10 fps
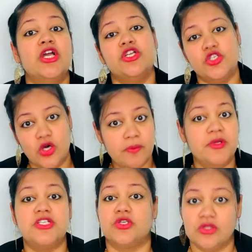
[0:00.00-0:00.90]
your
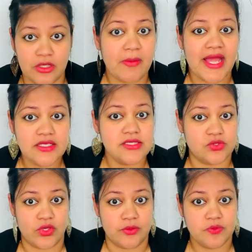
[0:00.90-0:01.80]
particular
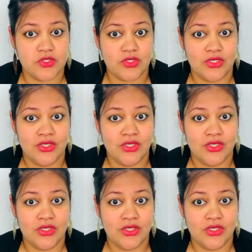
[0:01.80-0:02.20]
manuscript?